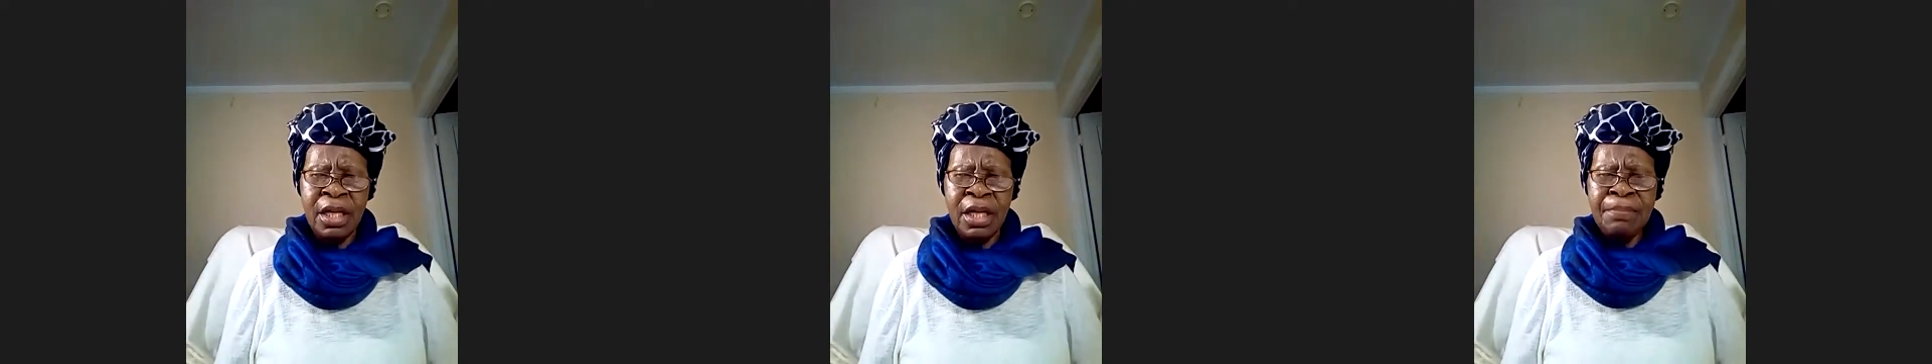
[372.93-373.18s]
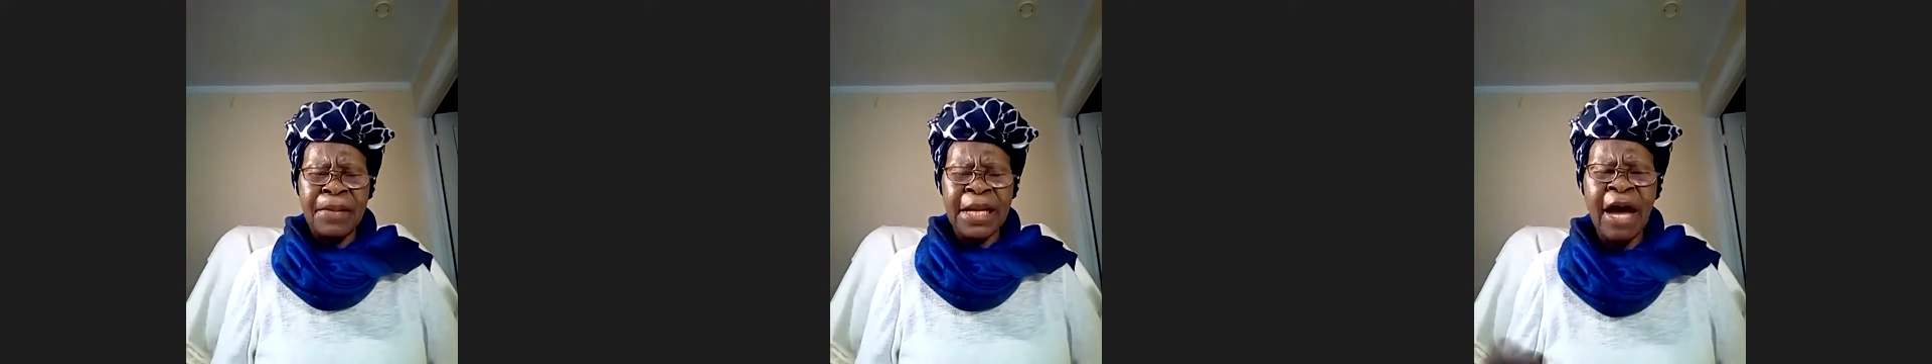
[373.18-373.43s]

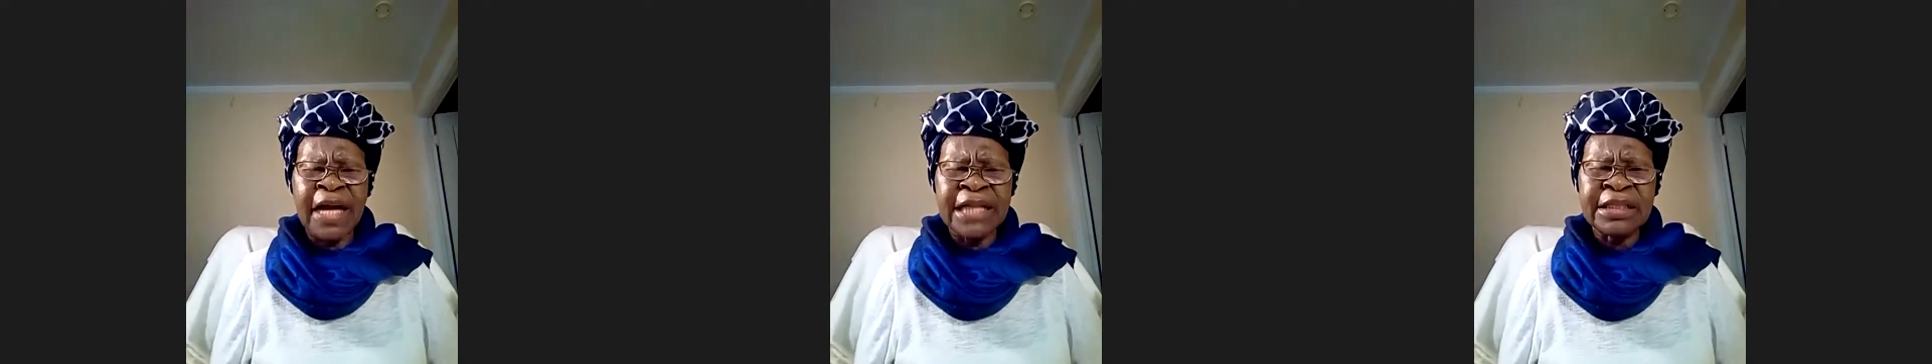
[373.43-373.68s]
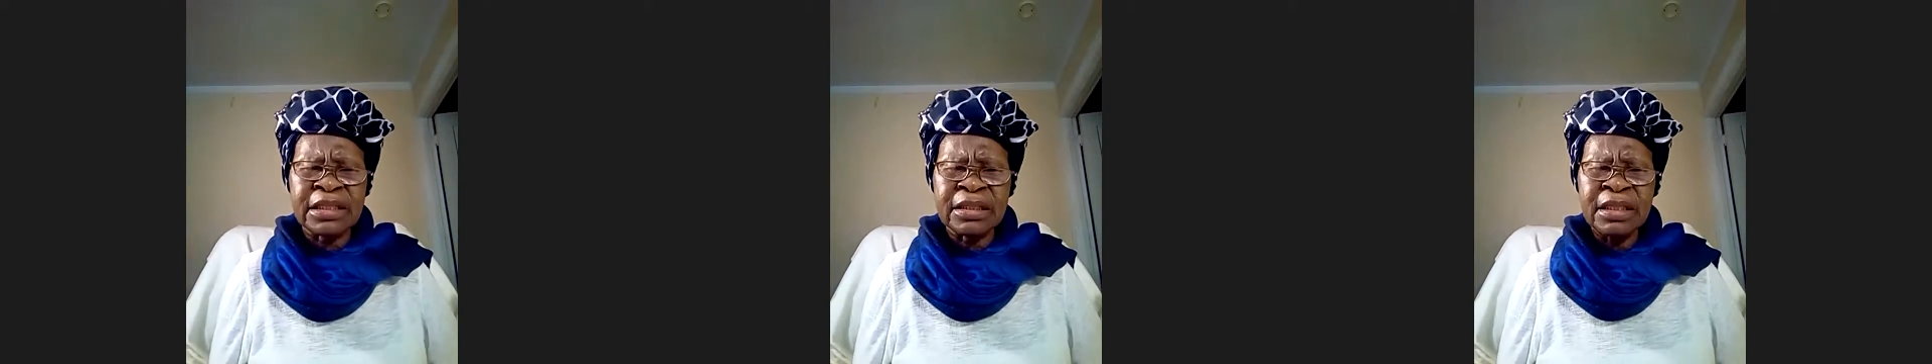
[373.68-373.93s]
Beloved,
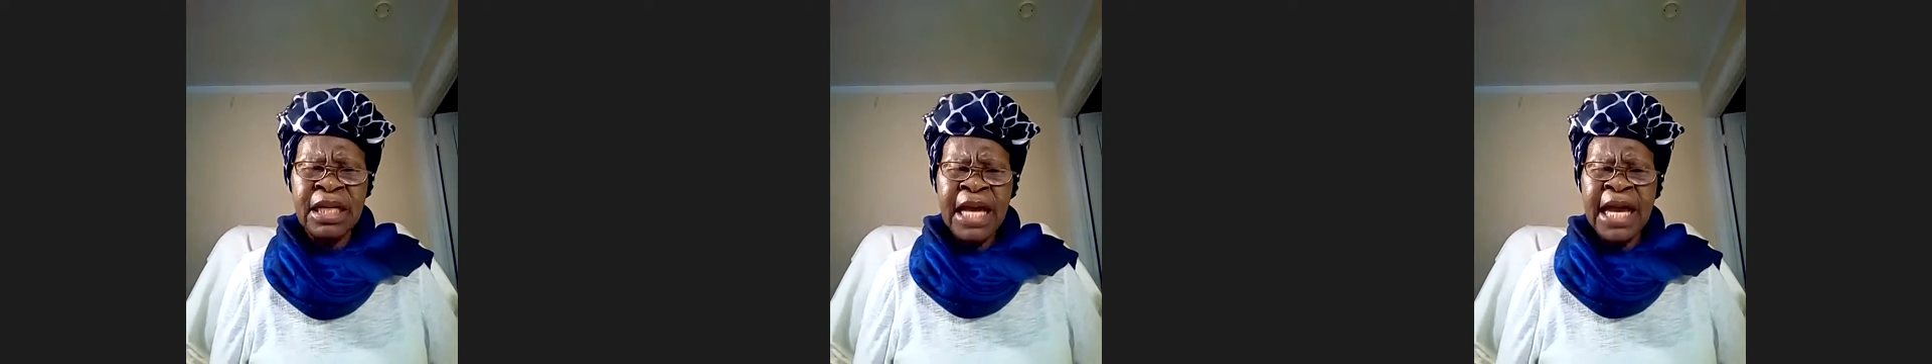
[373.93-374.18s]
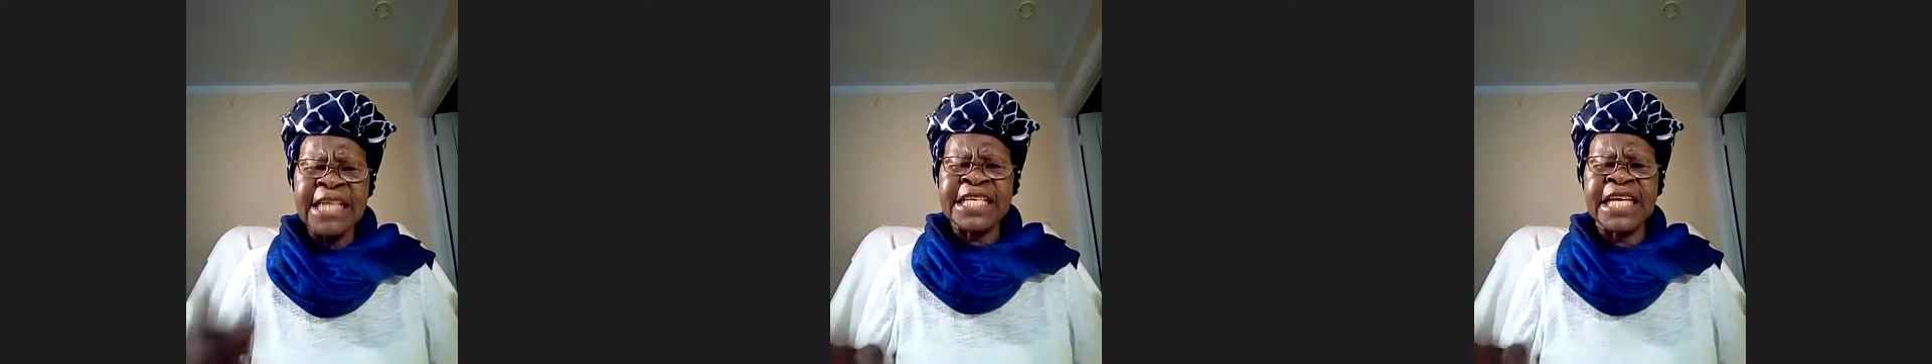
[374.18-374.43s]

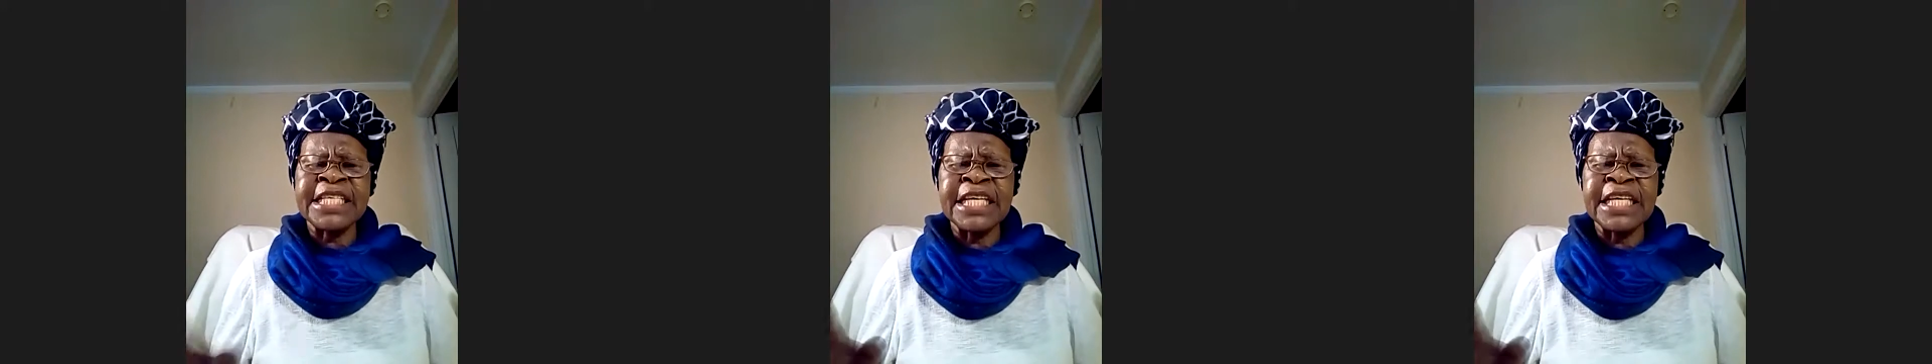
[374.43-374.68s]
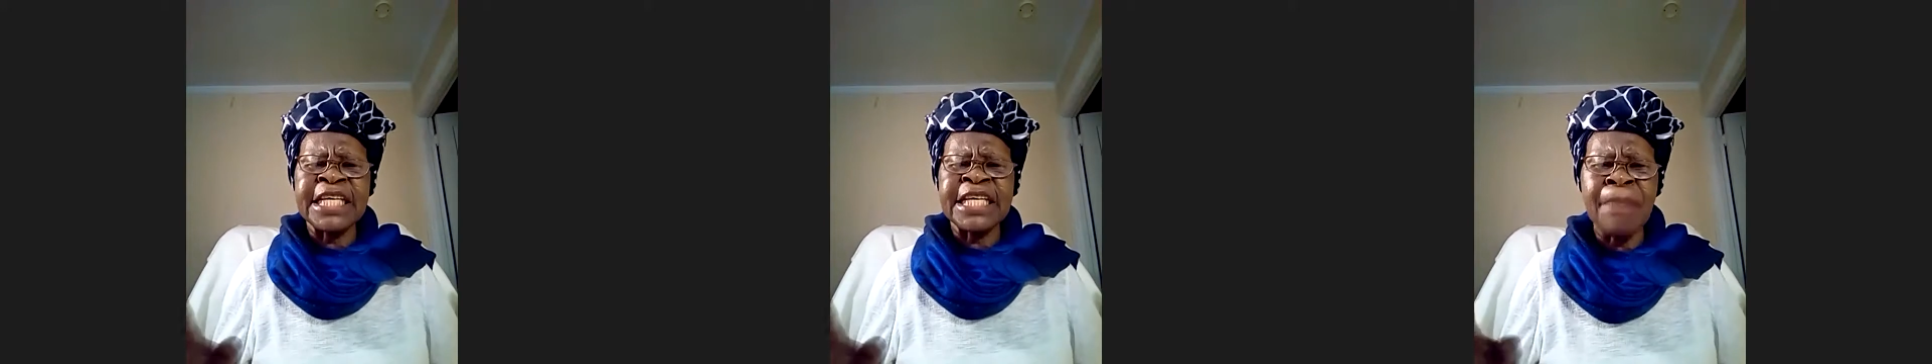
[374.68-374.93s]
it's a
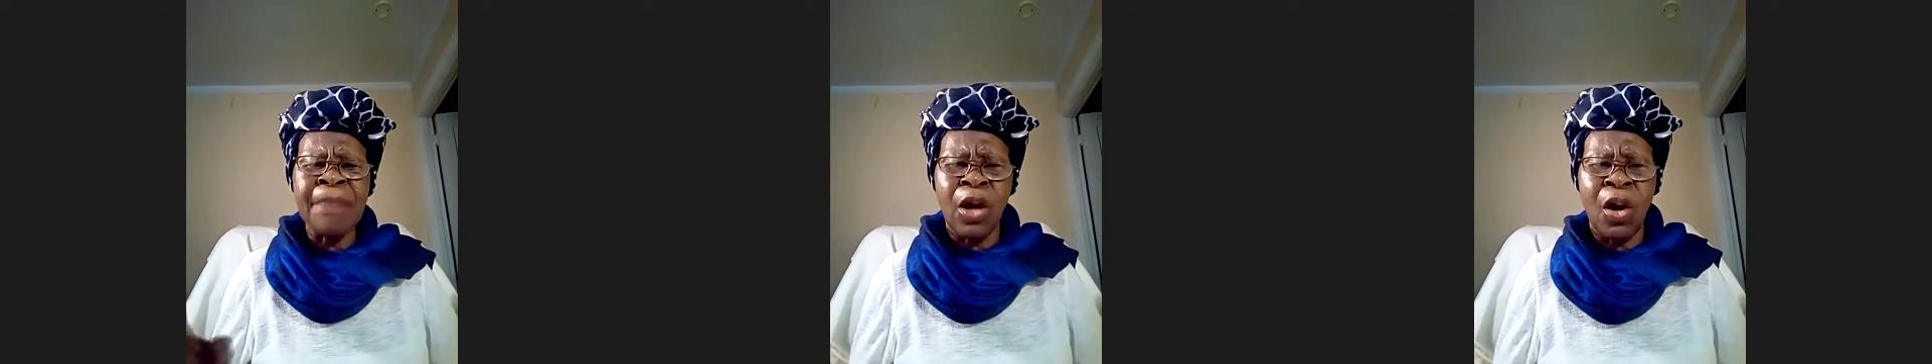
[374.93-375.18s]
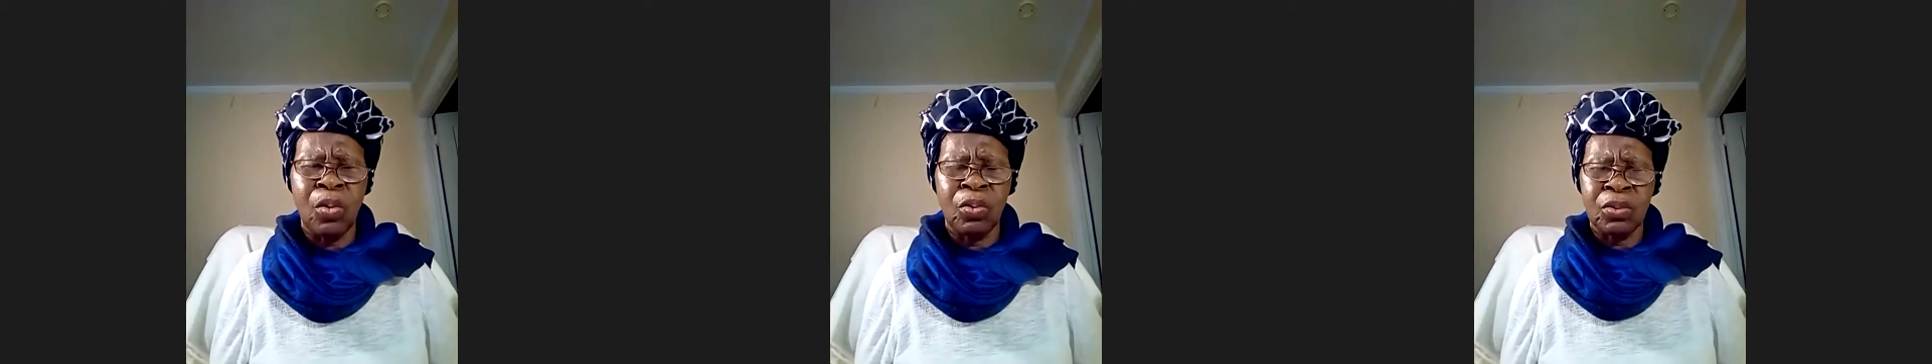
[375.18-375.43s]
Him alone